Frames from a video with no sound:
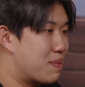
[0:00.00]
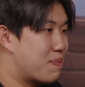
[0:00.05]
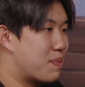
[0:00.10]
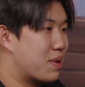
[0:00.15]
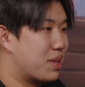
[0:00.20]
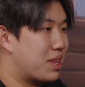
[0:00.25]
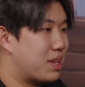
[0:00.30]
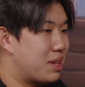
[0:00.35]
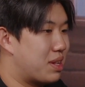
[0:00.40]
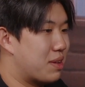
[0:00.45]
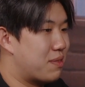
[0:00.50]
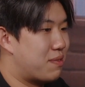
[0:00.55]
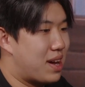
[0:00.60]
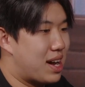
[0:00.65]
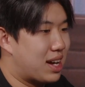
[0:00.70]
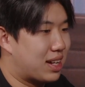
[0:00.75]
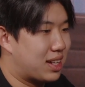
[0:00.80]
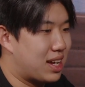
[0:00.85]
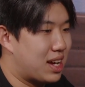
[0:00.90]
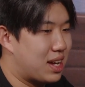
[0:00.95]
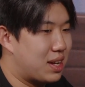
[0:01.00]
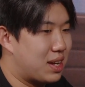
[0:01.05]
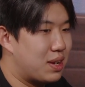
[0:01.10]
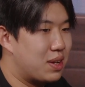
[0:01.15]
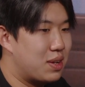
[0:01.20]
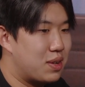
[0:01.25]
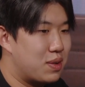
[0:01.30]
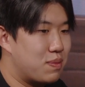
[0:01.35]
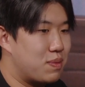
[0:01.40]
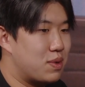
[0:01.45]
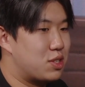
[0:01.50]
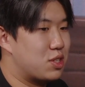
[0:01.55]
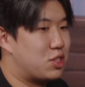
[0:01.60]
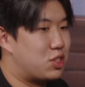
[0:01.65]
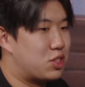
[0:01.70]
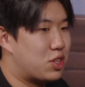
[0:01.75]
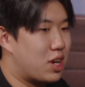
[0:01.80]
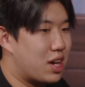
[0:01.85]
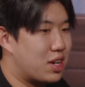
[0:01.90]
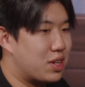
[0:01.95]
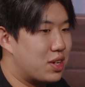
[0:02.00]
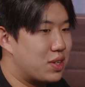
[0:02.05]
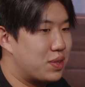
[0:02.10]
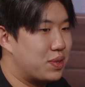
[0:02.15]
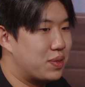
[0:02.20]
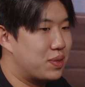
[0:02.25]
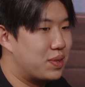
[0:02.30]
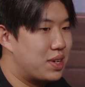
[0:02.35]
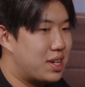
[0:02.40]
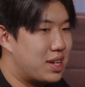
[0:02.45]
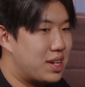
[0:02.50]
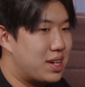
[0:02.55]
but the fact that we should try to